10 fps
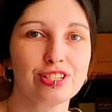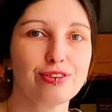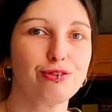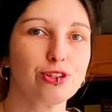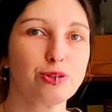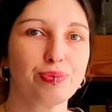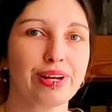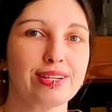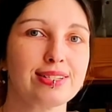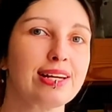is the first
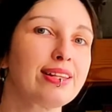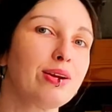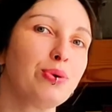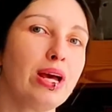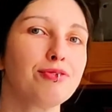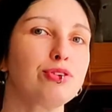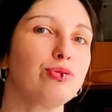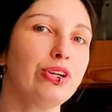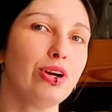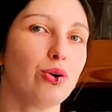place, and then we have
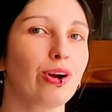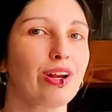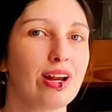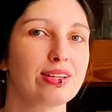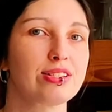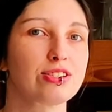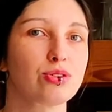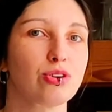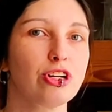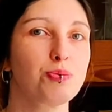to reorganize the
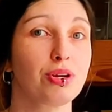storage,